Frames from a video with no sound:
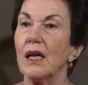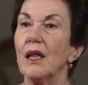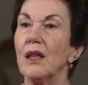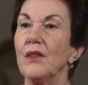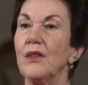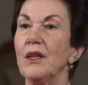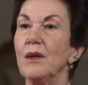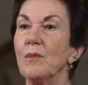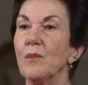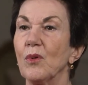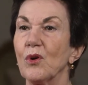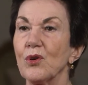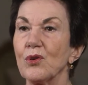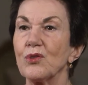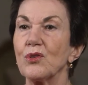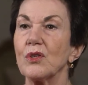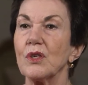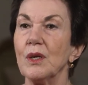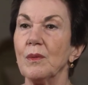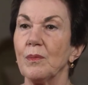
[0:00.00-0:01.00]
the
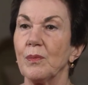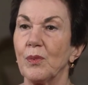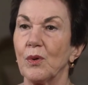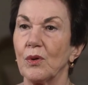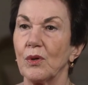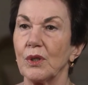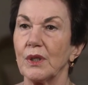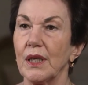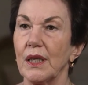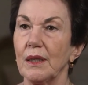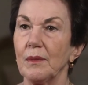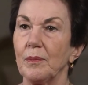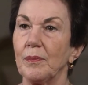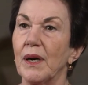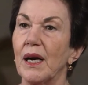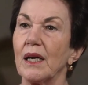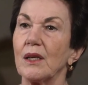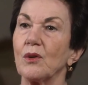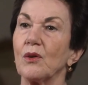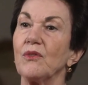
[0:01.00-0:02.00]
most important
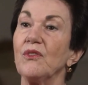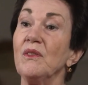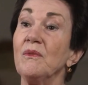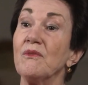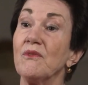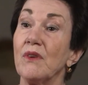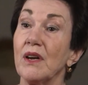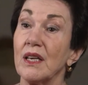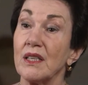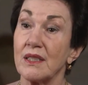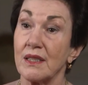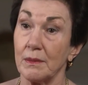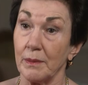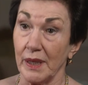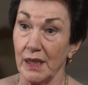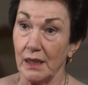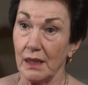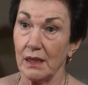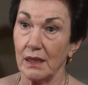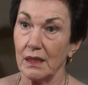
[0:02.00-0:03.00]
part of
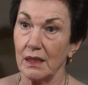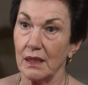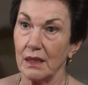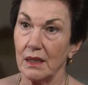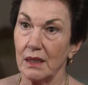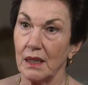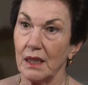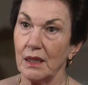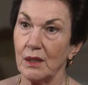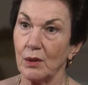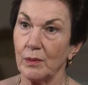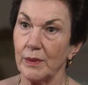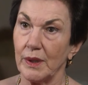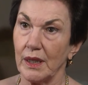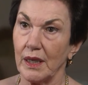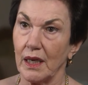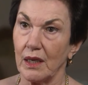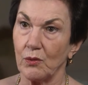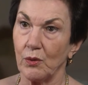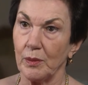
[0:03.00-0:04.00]
investment in
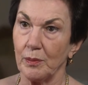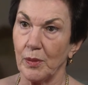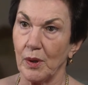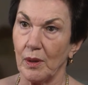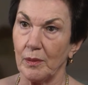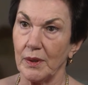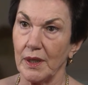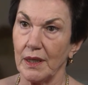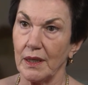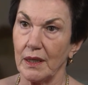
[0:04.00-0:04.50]
Dominican Republic.